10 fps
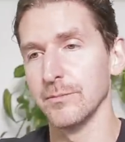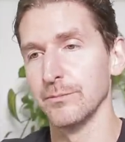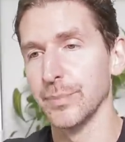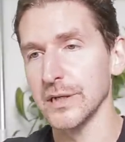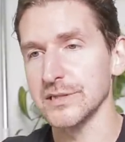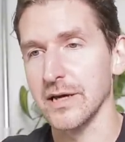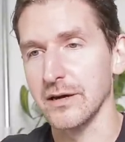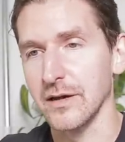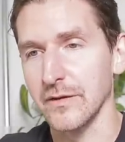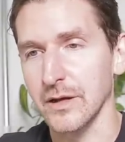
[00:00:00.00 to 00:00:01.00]
bust out
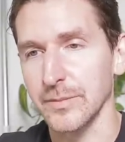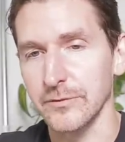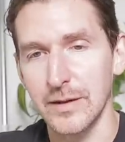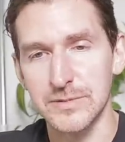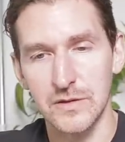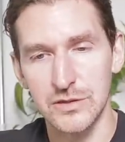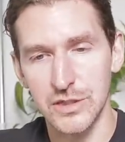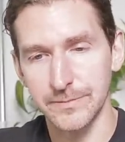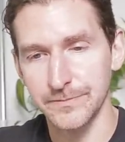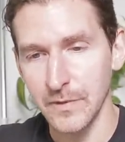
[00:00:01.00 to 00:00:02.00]
another couple reps in the
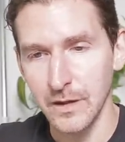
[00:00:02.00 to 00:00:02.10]
gym.